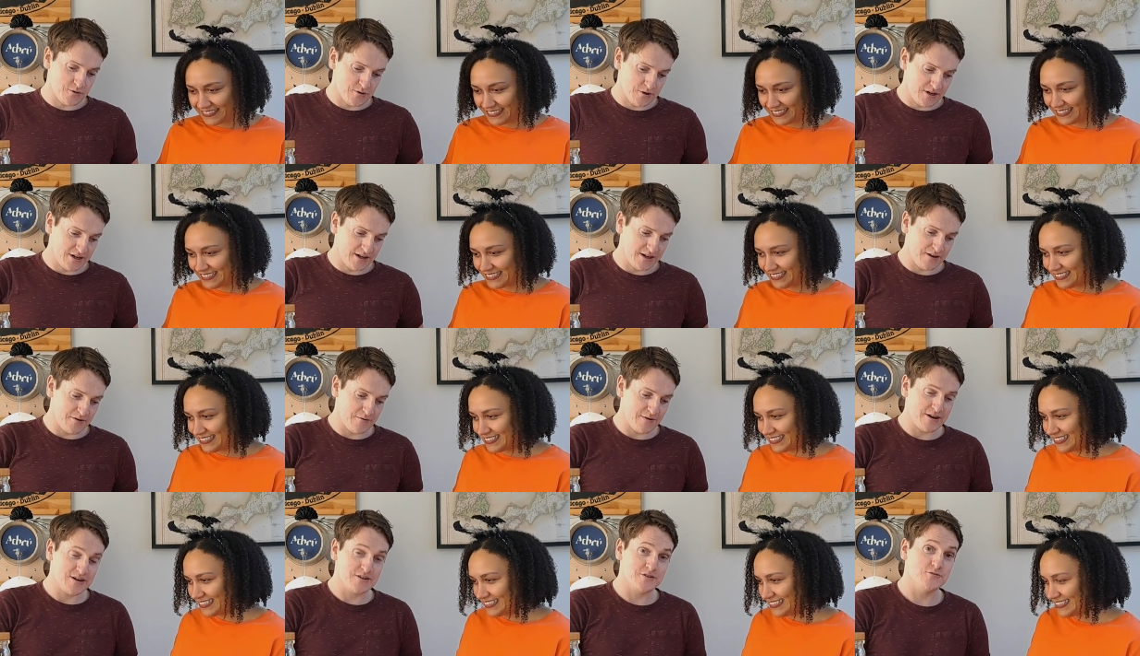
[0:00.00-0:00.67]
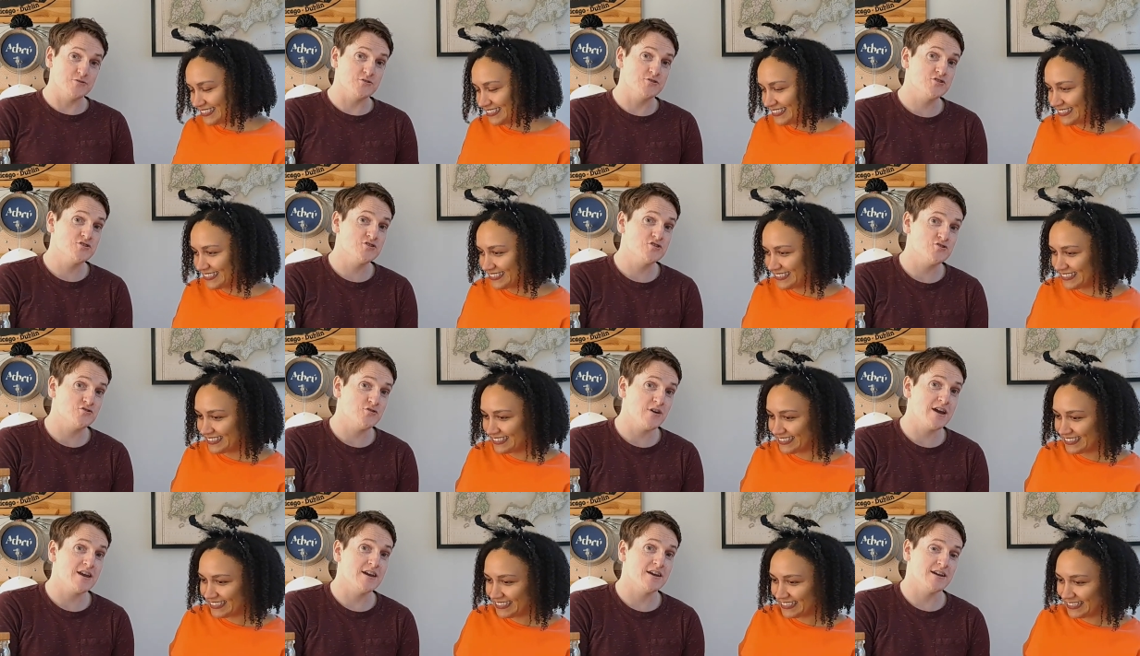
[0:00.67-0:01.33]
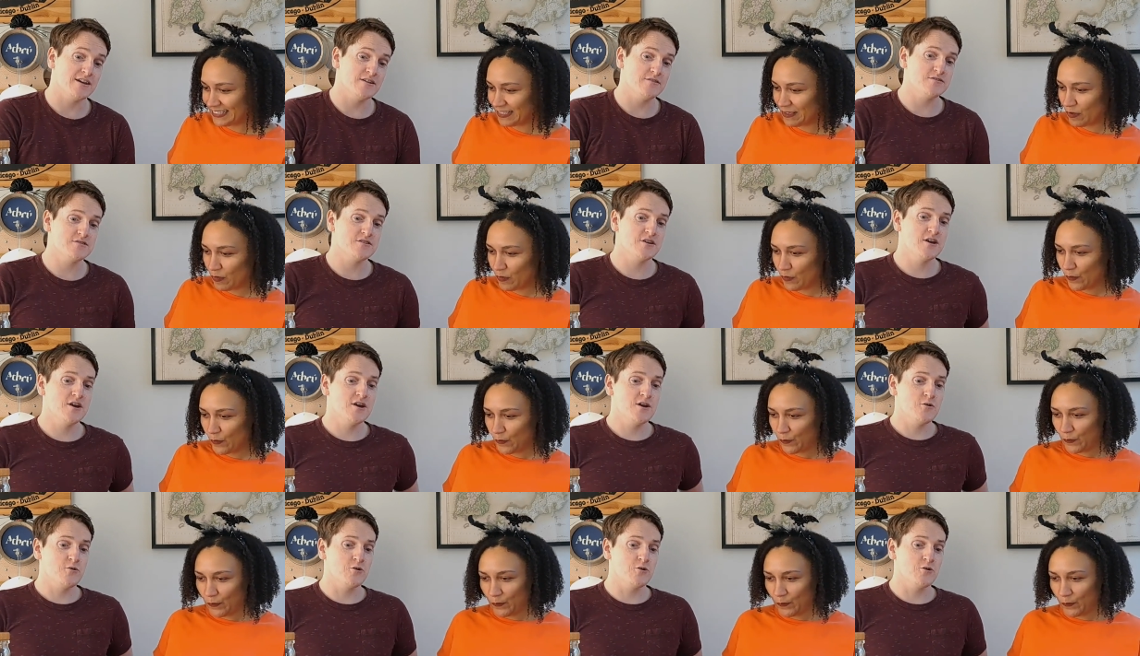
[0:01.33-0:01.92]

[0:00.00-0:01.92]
Speaker 1: so we're going to get ready to strain it out.